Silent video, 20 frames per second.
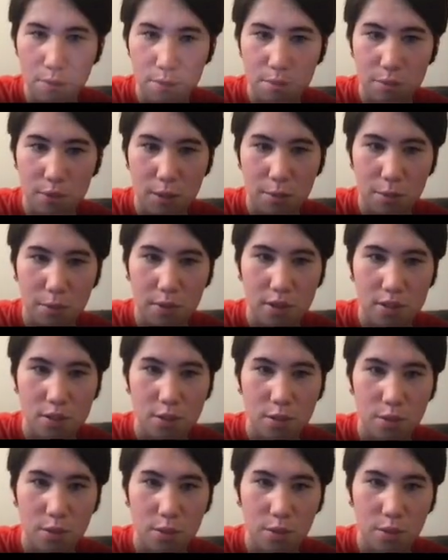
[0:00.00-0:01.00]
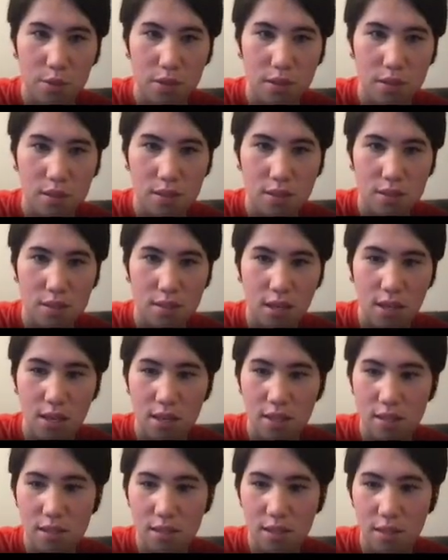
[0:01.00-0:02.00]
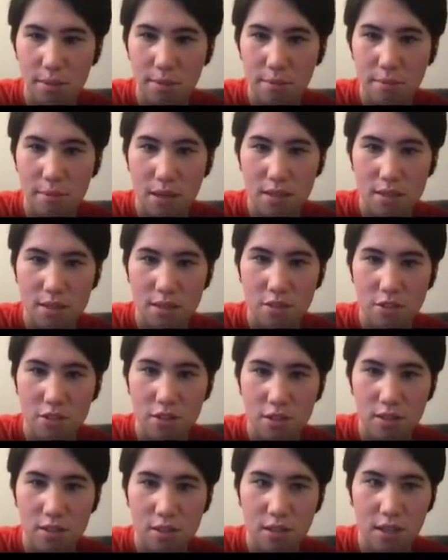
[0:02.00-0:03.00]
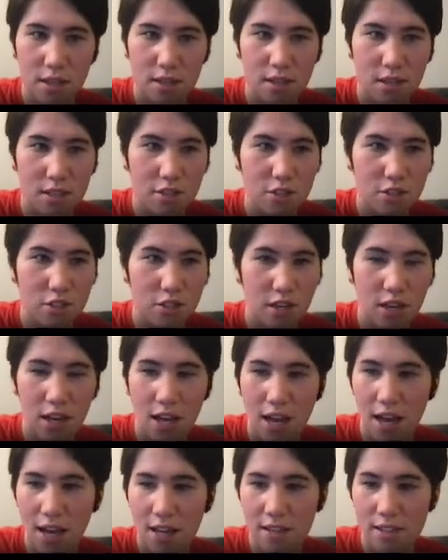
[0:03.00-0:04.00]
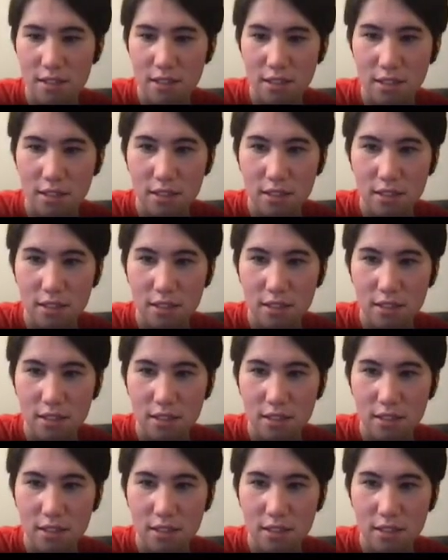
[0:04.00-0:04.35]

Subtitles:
people to send messages in the chat.